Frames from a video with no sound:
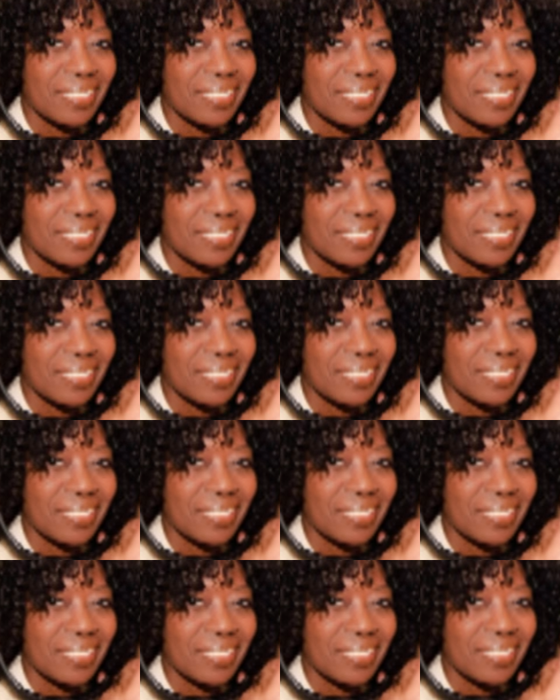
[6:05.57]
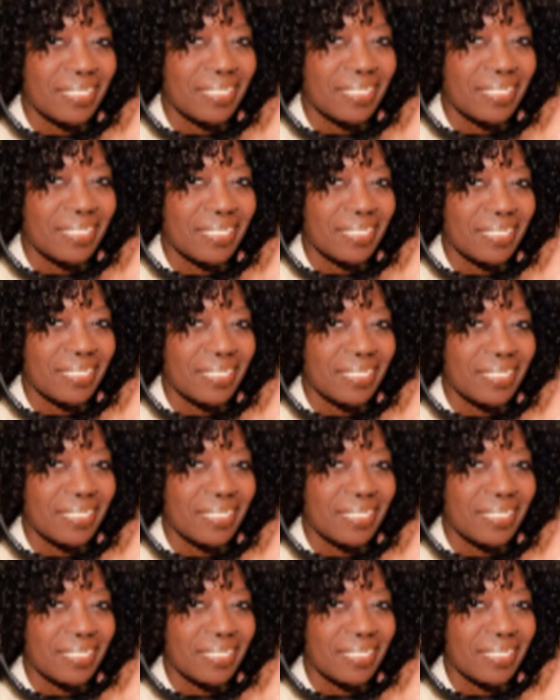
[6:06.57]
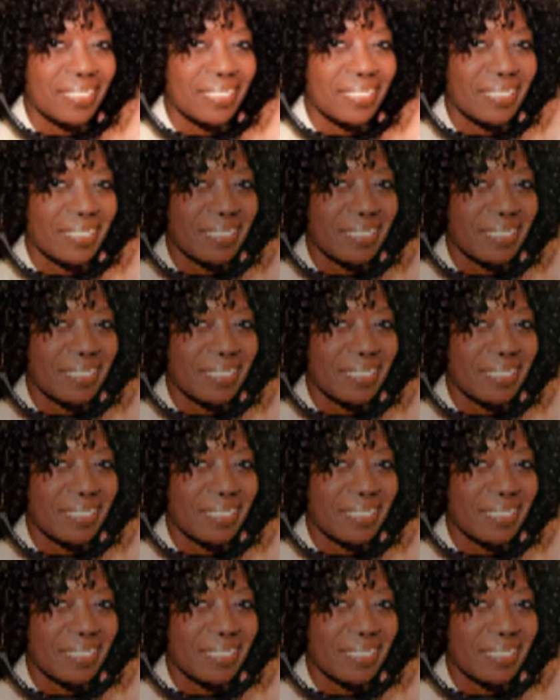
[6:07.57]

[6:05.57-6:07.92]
The person shown says nothing.